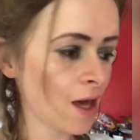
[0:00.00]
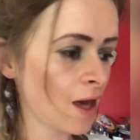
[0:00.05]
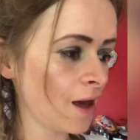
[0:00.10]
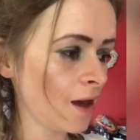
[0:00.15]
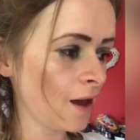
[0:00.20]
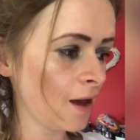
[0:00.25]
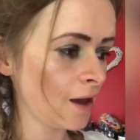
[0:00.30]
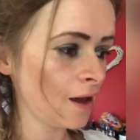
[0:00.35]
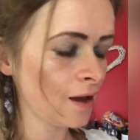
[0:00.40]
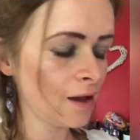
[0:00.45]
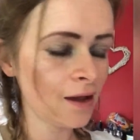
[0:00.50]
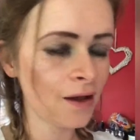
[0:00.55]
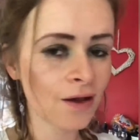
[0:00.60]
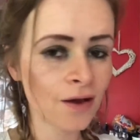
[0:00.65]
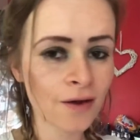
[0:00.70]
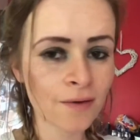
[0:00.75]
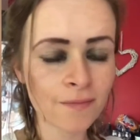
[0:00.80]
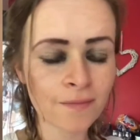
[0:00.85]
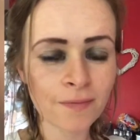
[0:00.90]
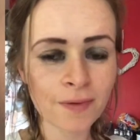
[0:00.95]
a
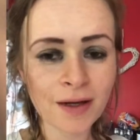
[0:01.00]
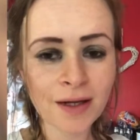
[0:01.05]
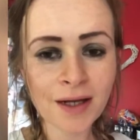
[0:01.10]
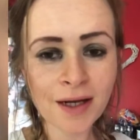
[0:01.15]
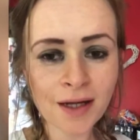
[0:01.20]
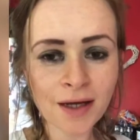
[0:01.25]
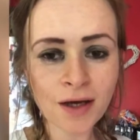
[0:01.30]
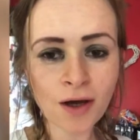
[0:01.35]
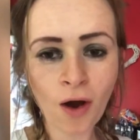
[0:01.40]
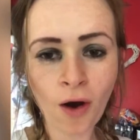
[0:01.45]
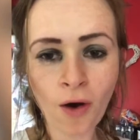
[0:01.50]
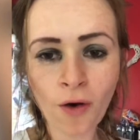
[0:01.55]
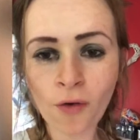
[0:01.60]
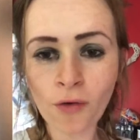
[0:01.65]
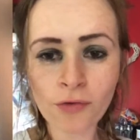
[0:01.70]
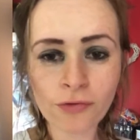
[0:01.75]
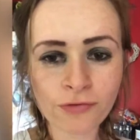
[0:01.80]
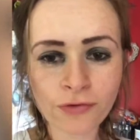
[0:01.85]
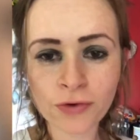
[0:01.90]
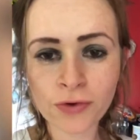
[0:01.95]
completely
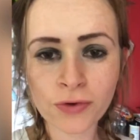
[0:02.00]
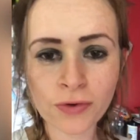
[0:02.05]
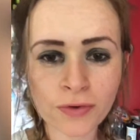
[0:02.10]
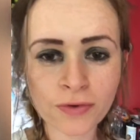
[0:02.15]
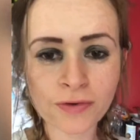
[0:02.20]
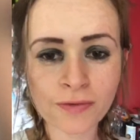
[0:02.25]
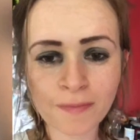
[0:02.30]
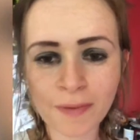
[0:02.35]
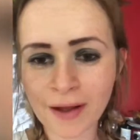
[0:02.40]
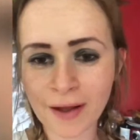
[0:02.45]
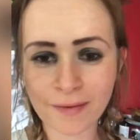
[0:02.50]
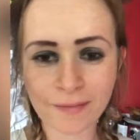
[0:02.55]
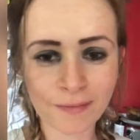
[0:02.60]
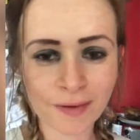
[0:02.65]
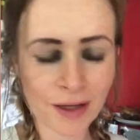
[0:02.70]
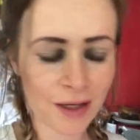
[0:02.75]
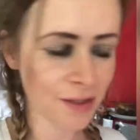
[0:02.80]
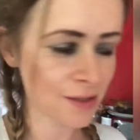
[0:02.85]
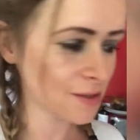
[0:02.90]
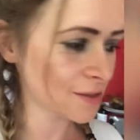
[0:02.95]
whole foods,
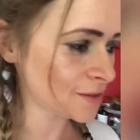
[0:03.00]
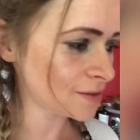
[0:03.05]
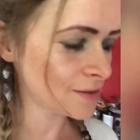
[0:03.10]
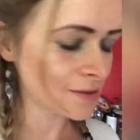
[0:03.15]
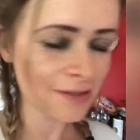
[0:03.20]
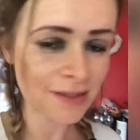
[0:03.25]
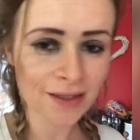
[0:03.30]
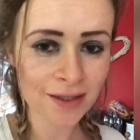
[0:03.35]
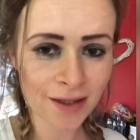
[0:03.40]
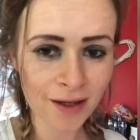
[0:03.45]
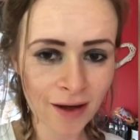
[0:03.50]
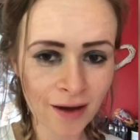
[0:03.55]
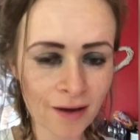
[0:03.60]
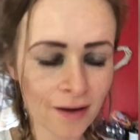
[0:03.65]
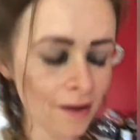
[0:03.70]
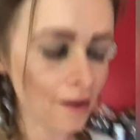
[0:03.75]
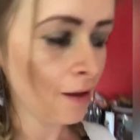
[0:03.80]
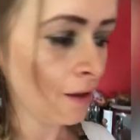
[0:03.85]
plant-based dinner.